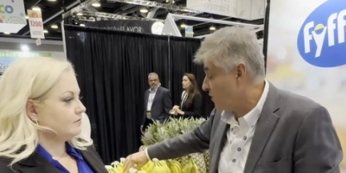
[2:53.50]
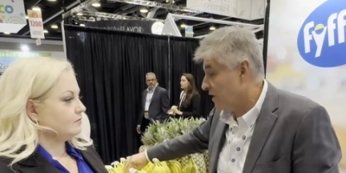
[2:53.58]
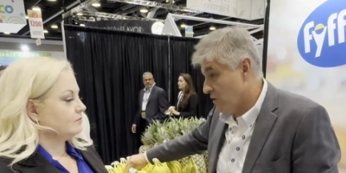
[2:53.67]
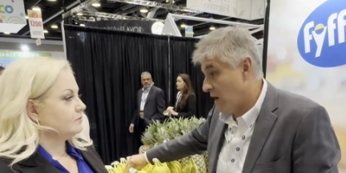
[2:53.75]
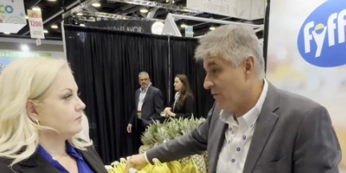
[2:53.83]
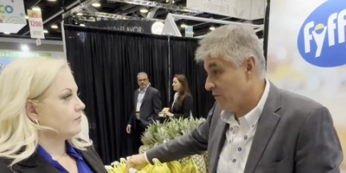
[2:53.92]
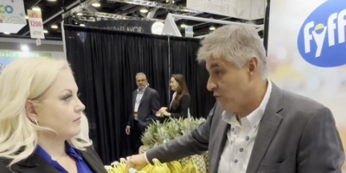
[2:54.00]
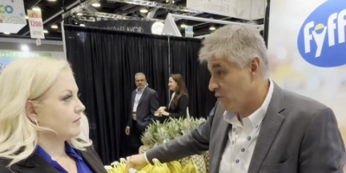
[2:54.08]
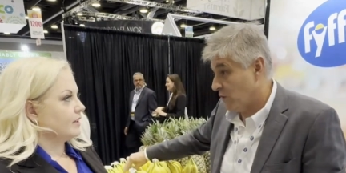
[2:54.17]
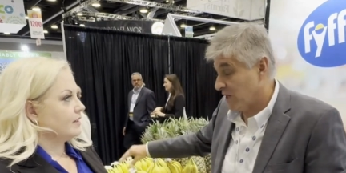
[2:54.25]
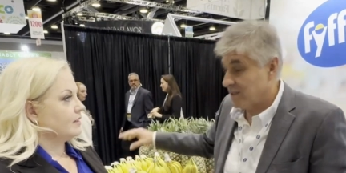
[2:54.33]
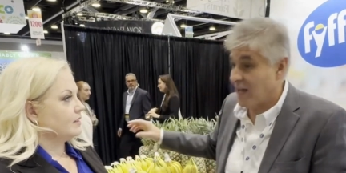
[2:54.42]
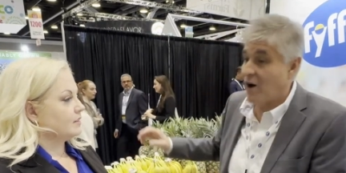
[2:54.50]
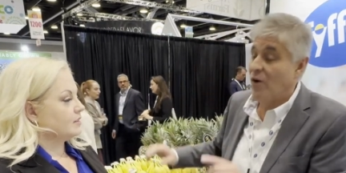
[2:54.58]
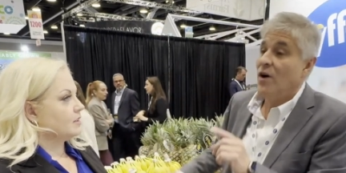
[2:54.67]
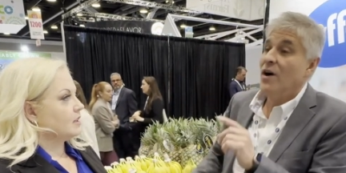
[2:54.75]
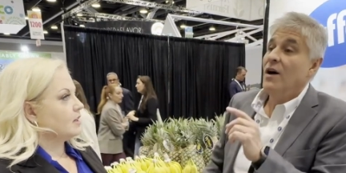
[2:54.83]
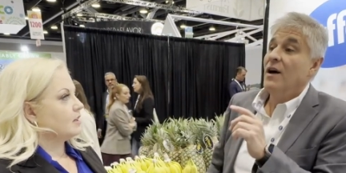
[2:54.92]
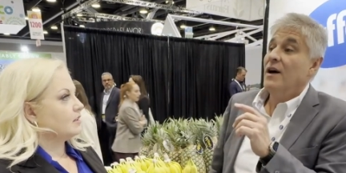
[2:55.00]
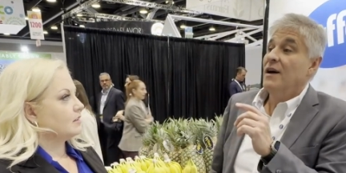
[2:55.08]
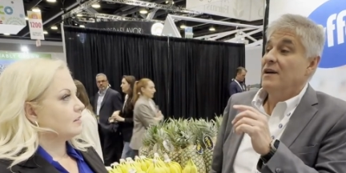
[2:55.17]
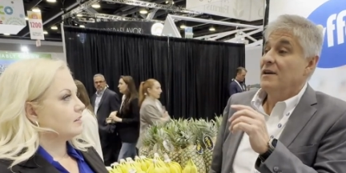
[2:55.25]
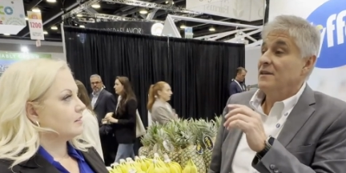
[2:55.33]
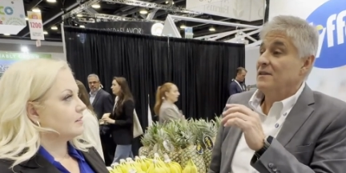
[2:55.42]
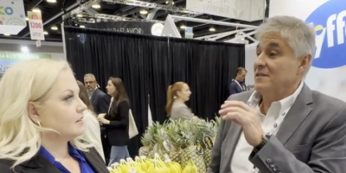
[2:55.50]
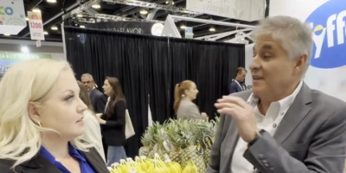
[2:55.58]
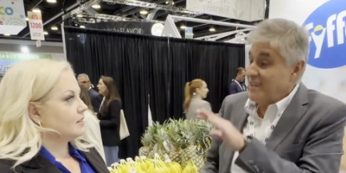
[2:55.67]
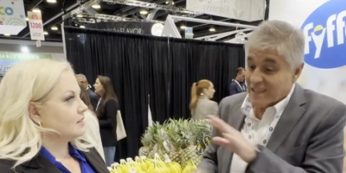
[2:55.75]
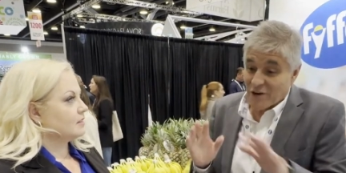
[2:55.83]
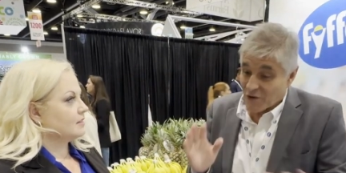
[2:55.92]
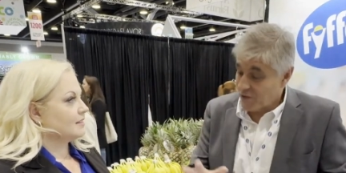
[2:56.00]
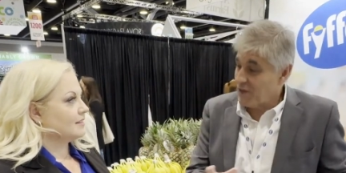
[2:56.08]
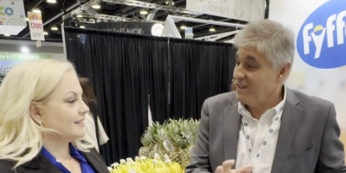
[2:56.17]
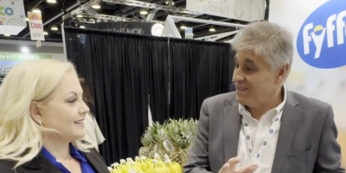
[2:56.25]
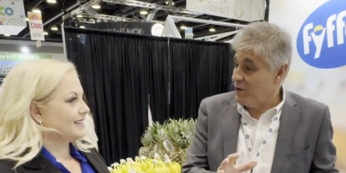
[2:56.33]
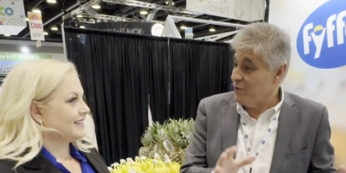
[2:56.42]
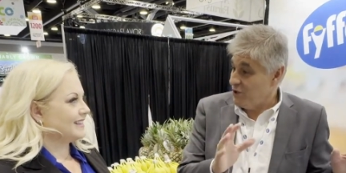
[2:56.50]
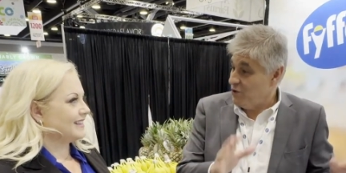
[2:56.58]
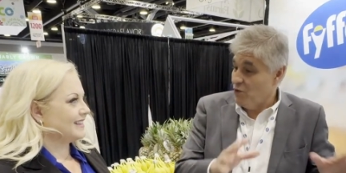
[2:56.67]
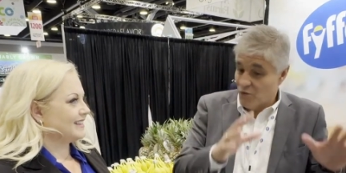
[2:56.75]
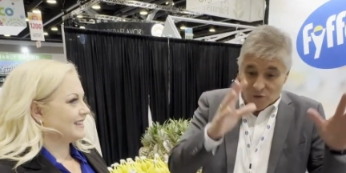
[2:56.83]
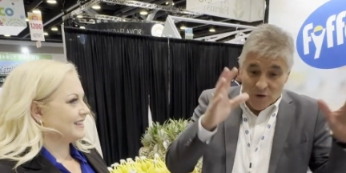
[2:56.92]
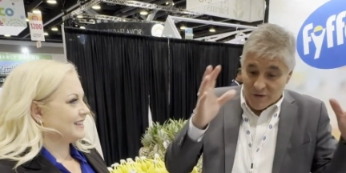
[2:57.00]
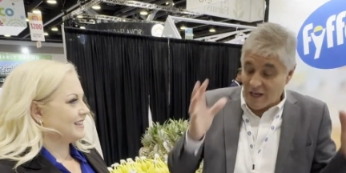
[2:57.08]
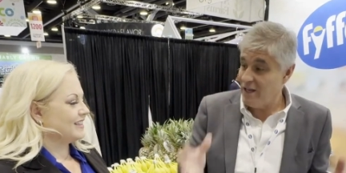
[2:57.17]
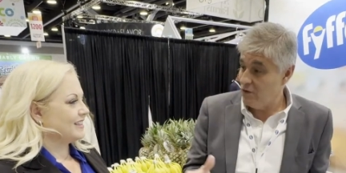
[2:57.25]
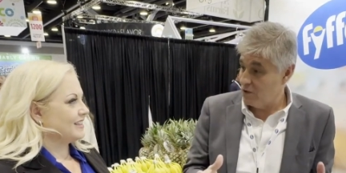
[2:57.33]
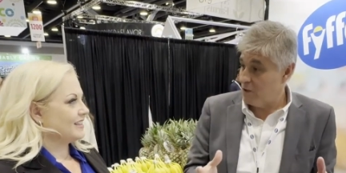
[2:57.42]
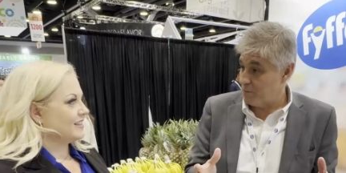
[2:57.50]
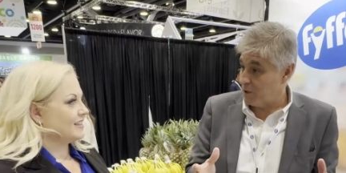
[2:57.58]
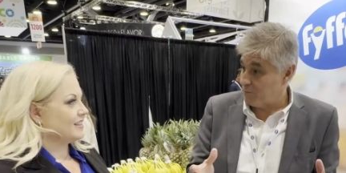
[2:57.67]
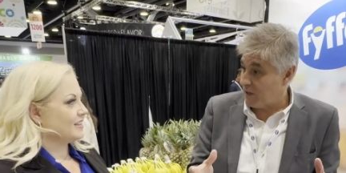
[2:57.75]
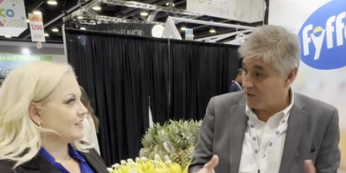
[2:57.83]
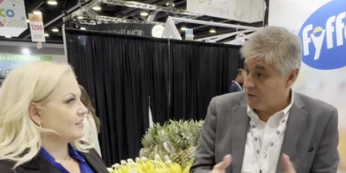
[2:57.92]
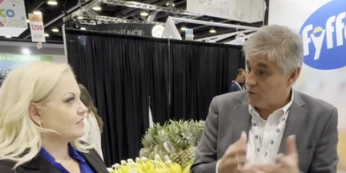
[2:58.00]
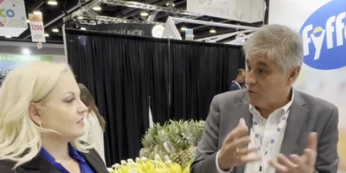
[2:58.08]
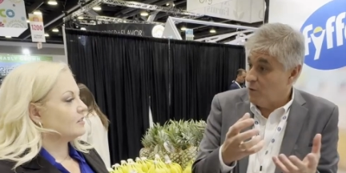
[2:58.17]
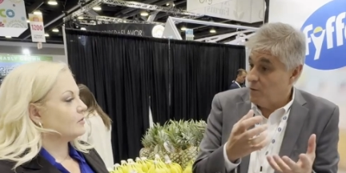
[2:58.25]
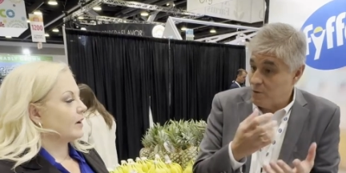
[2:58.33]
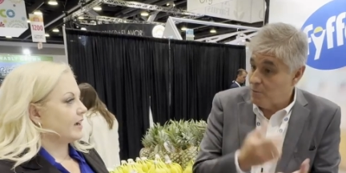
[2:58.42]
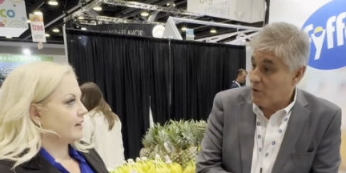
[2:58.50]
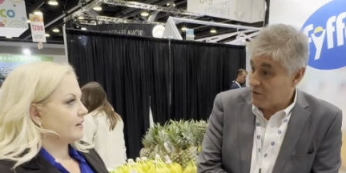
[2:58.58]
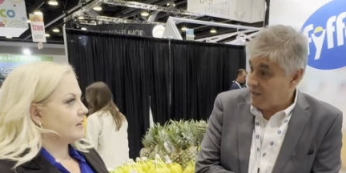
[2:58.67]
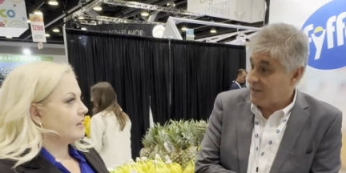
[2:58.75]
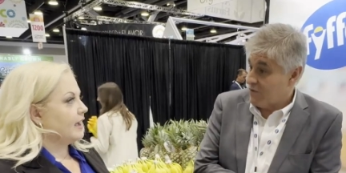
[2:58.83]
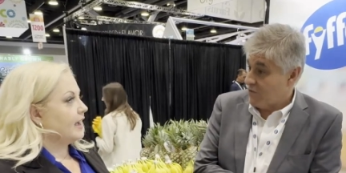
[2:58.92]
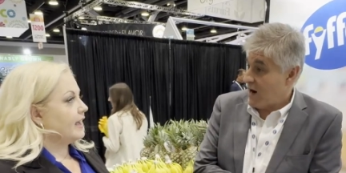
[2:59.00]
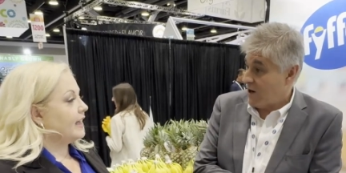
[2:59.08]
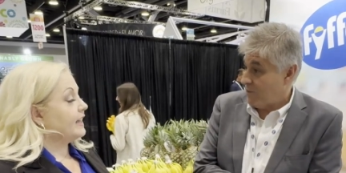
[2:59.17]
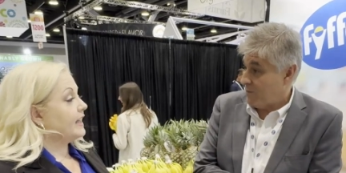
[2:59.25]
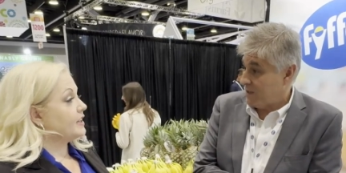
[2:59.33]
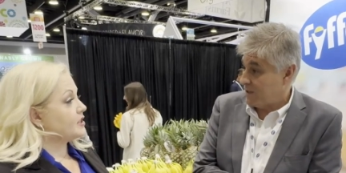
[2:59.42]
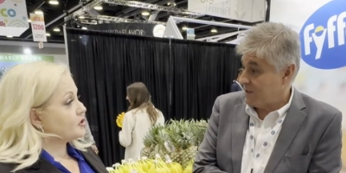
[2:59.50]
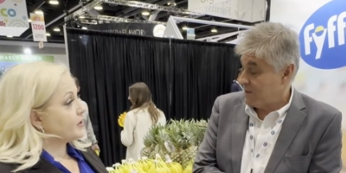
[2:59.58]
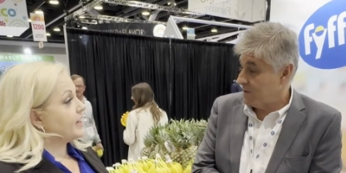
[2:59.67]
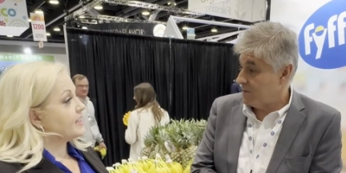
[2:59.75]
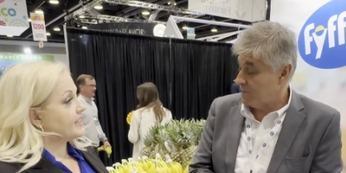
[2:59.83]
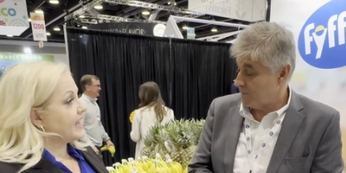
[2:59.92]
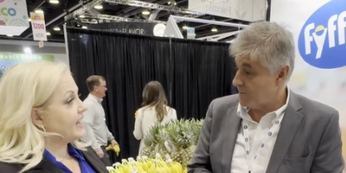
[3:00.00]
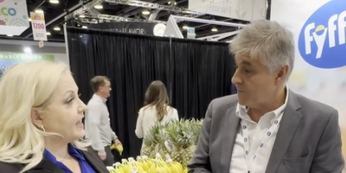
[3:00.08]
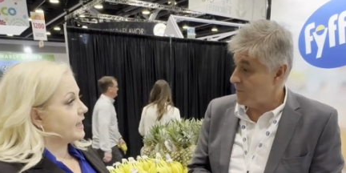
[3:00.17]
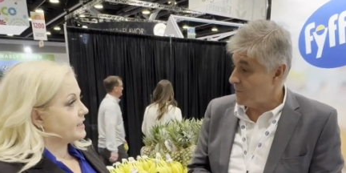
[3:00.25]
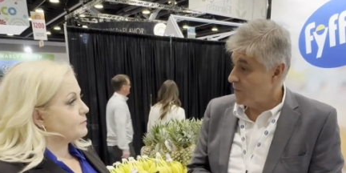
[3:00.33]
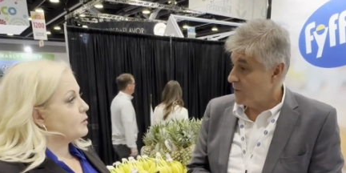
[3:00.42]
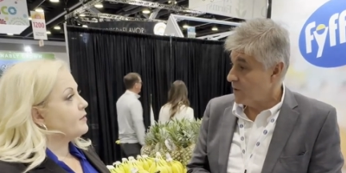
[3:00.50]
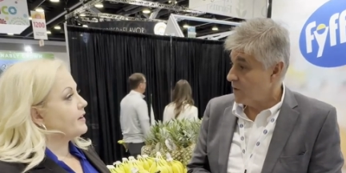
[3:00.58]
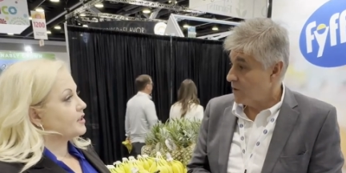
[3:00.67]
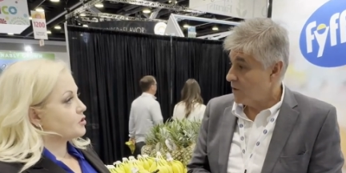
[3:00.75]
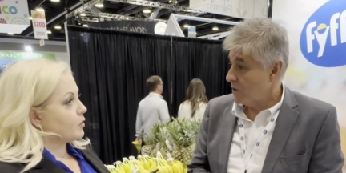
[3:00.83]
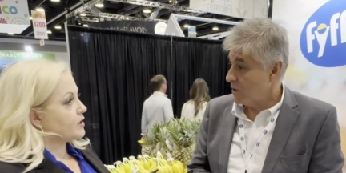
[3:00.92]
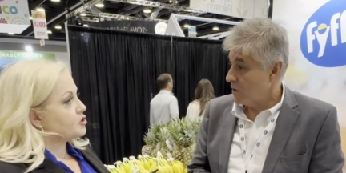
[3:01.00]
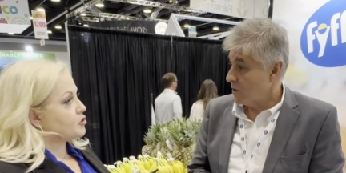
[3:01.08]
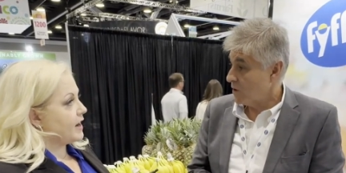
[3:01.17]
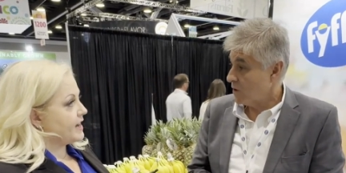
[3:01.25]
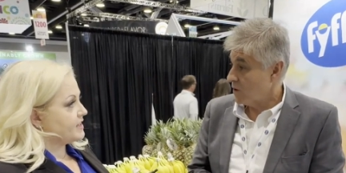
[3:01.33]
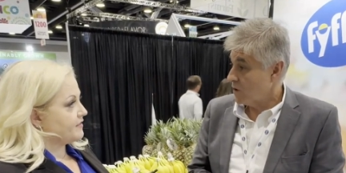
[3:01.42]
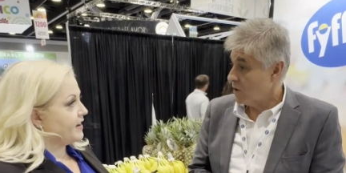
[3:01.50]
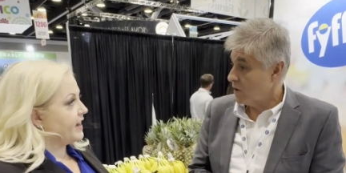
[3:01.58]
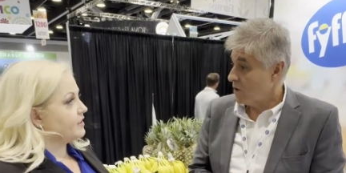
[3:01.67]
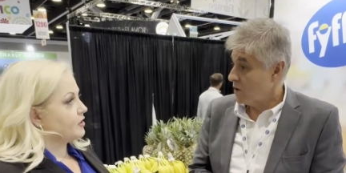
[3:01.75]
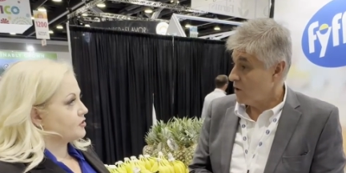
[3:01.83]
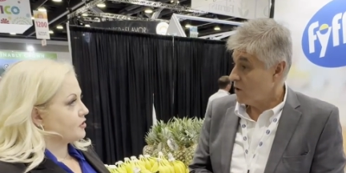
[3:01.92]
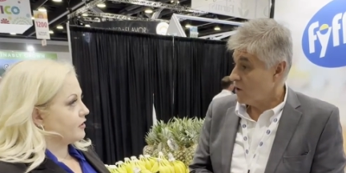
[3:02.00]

Speaker 1: actually not having food waste. Now, there is a lot of things that we do from the industry perspective to, right. to protect the environment.
Speaker 2: And industry is getting is moving towards trying to find